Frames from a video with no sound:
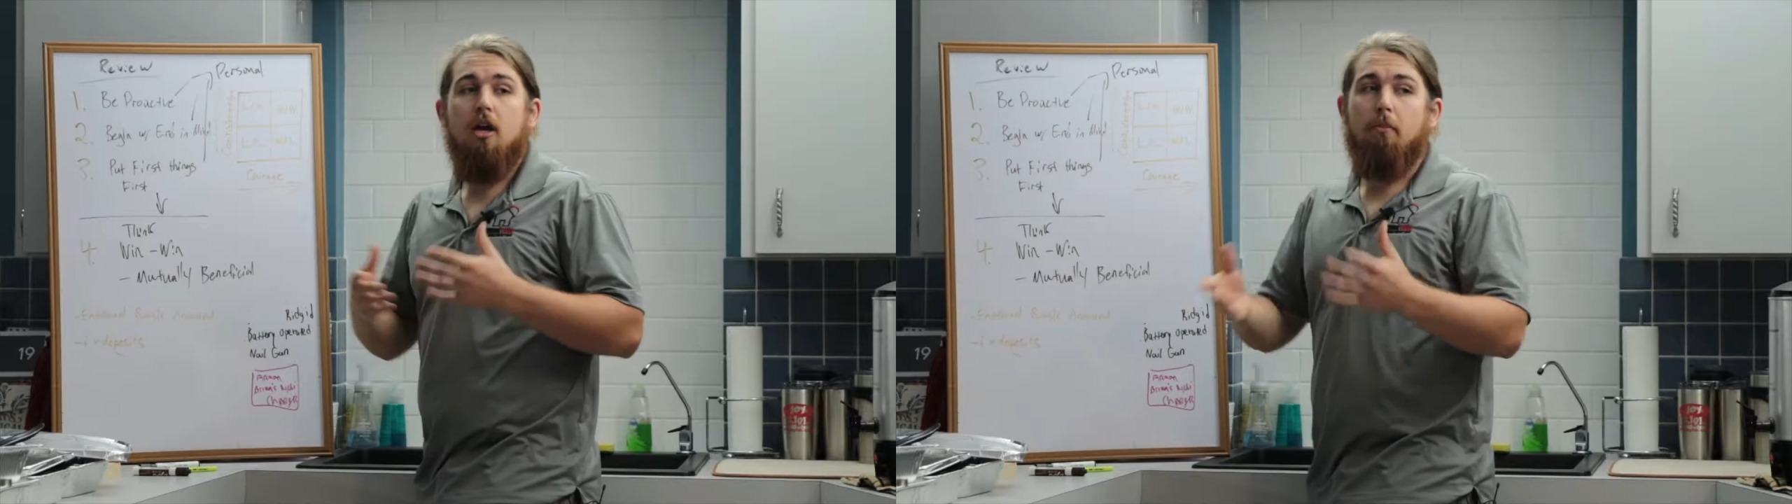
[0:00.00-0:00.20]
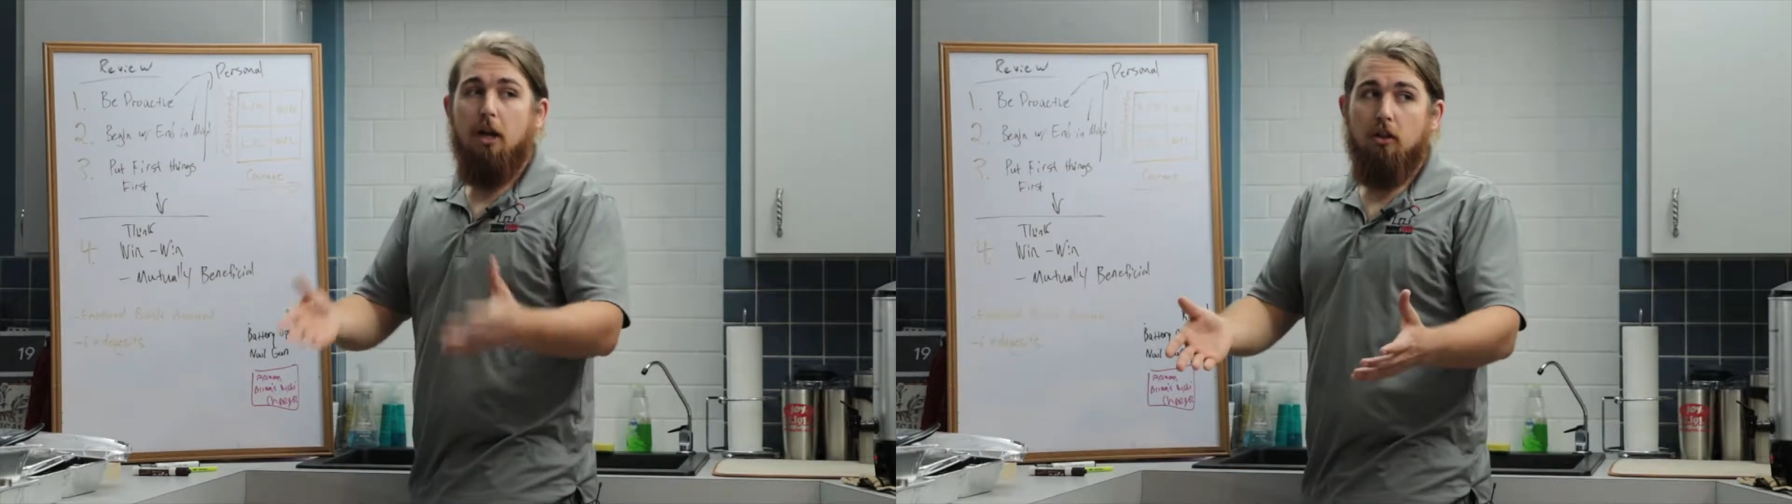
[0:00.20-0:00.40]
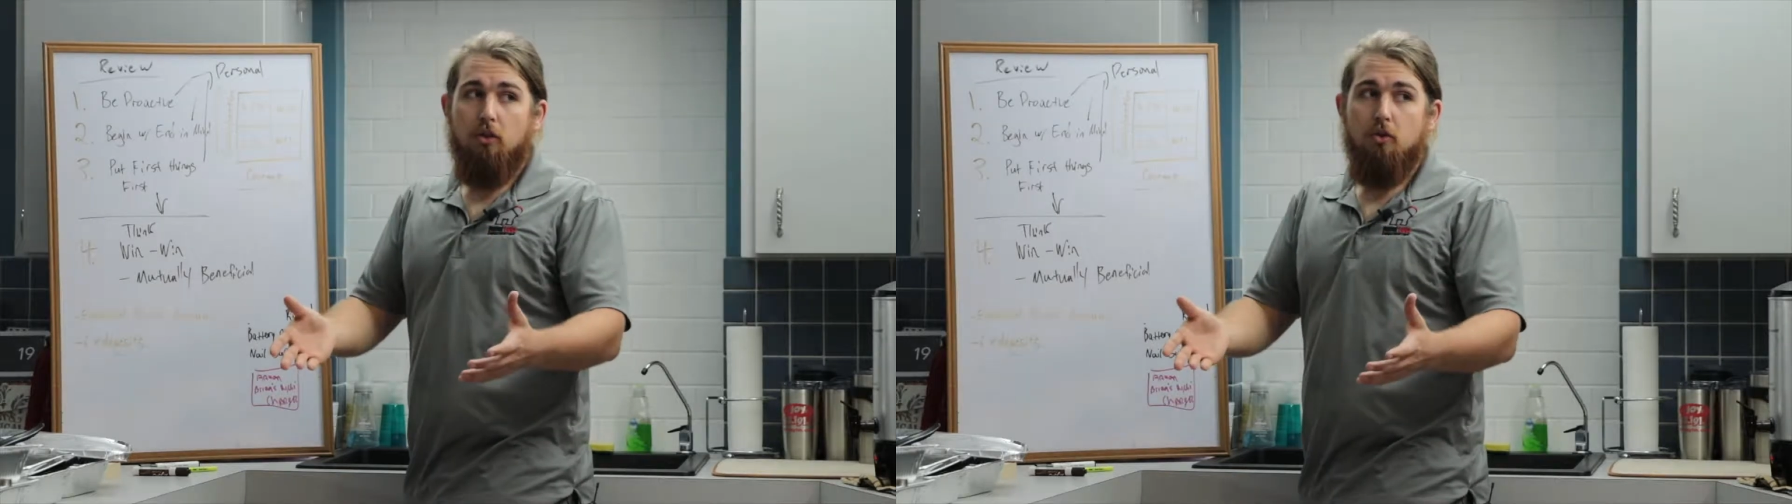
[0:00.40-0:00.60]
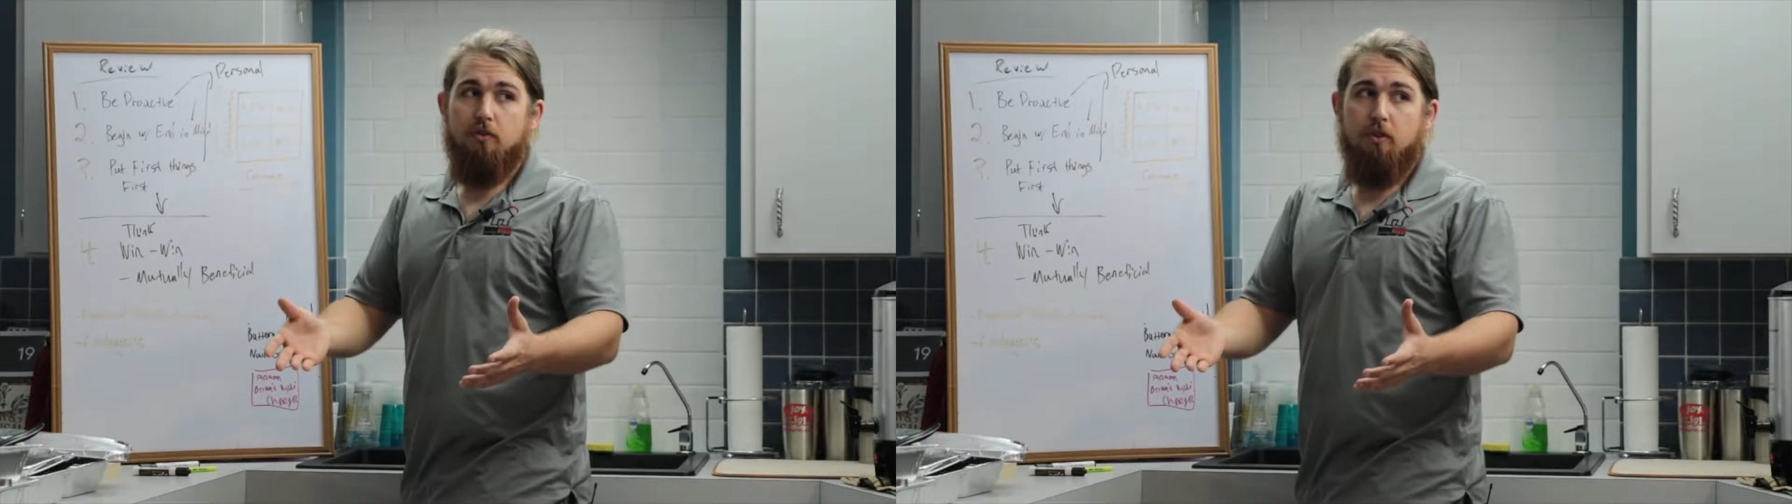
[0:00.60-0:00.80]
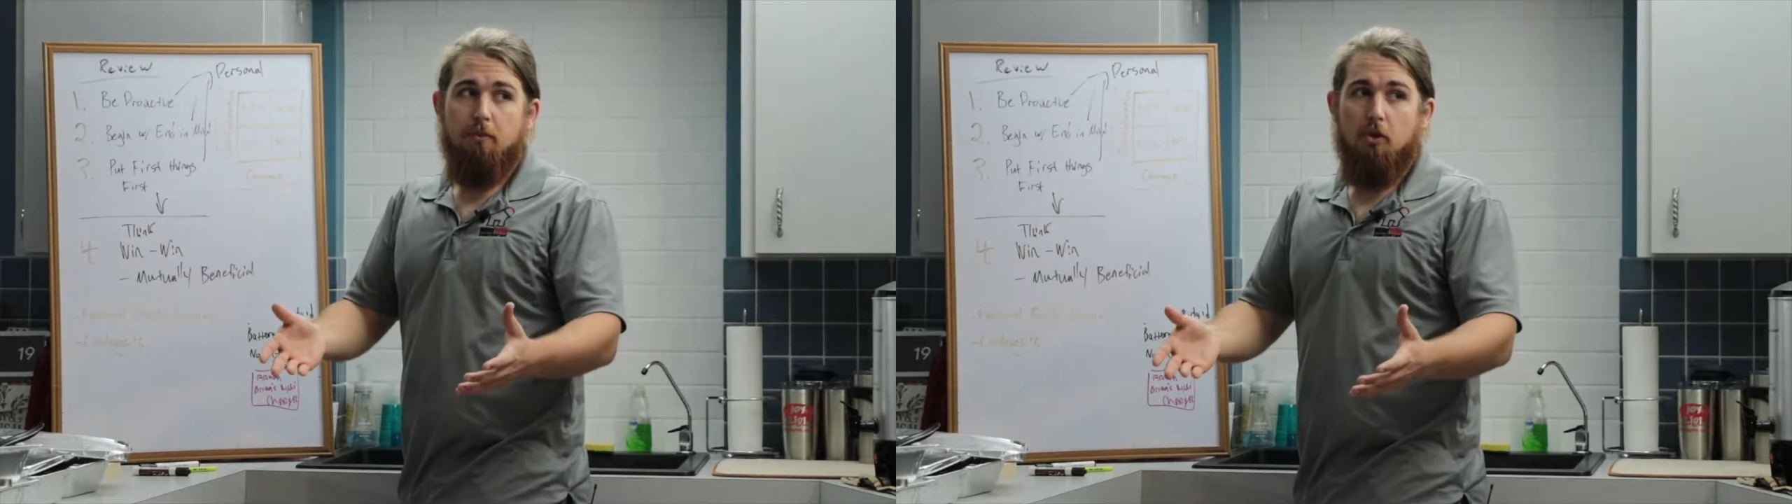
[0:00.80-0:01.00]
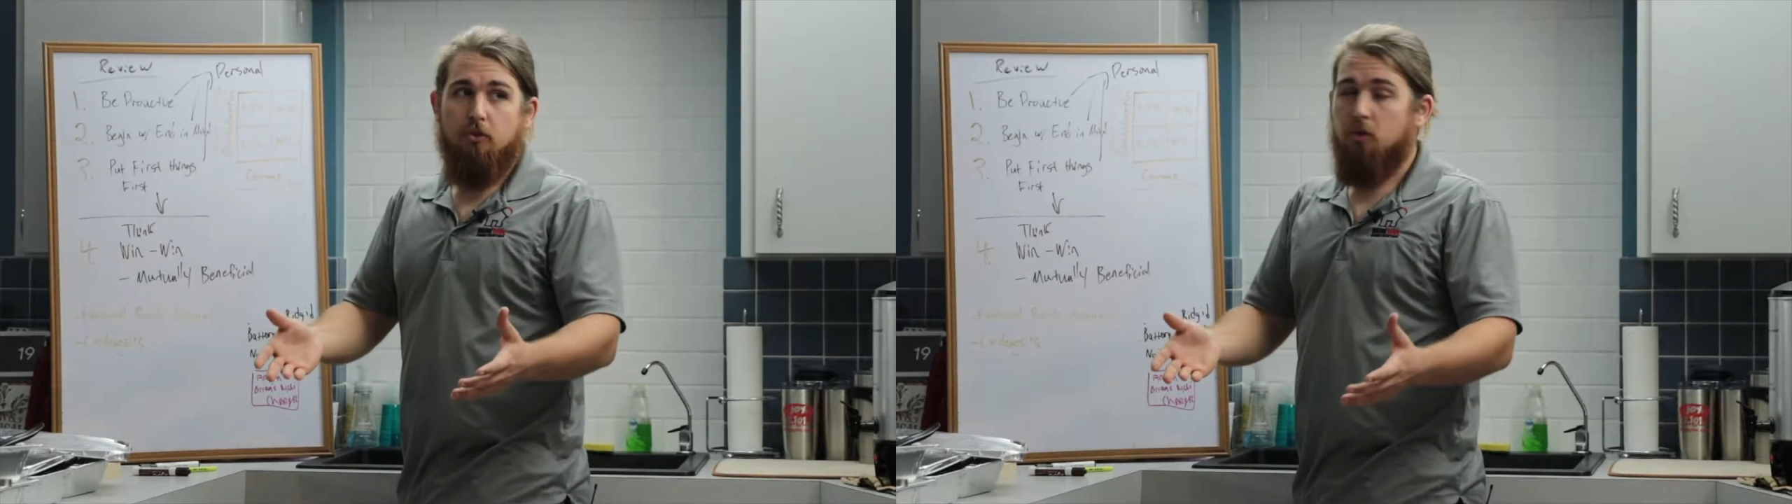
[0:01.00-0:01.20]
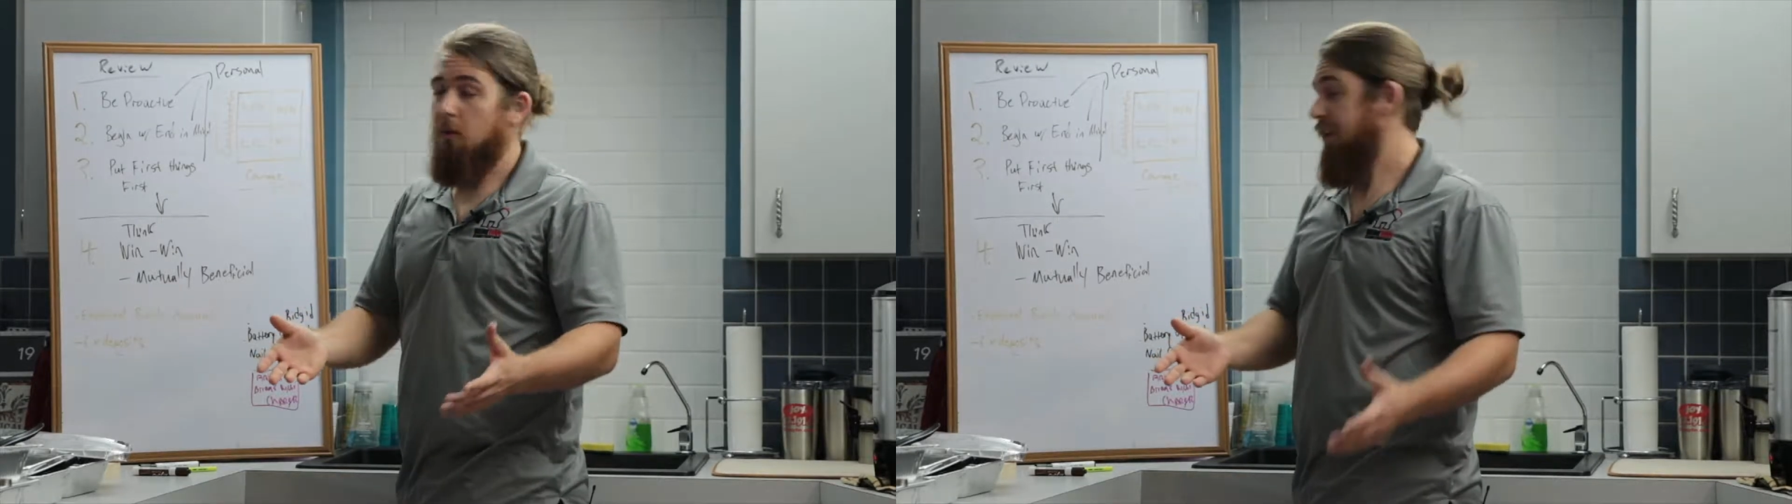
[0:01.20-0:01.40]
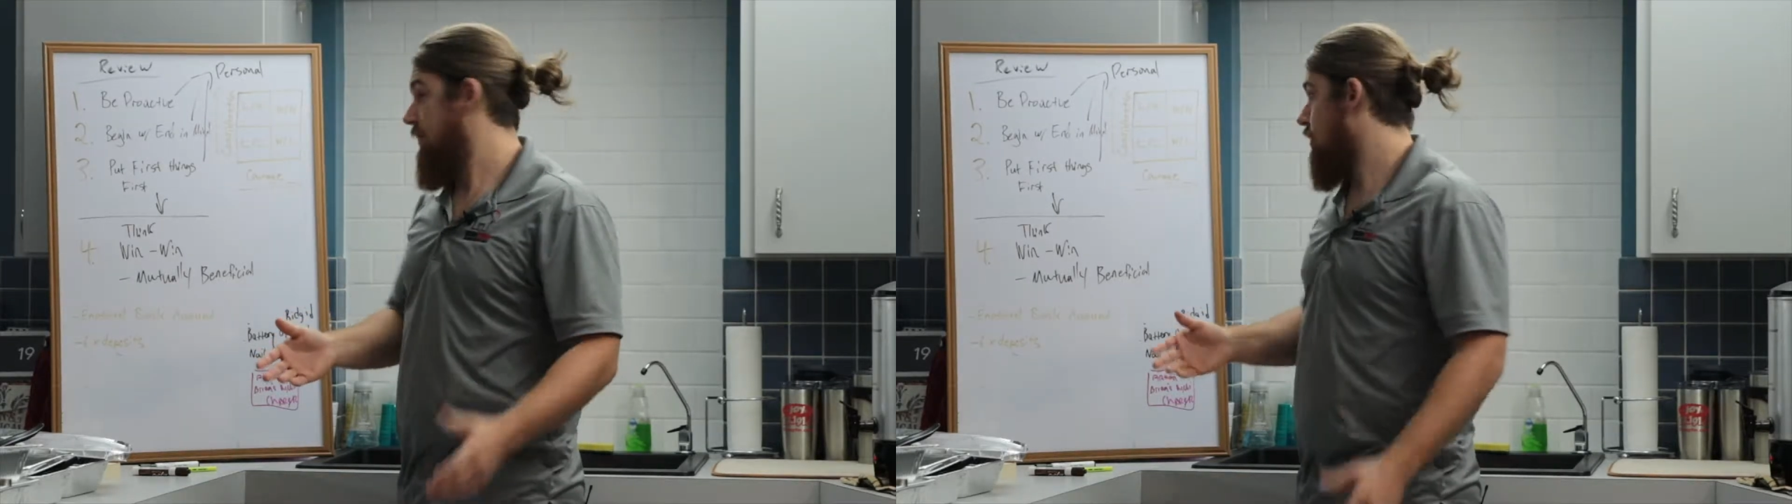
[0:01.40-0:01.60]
but a lose for the person who wasted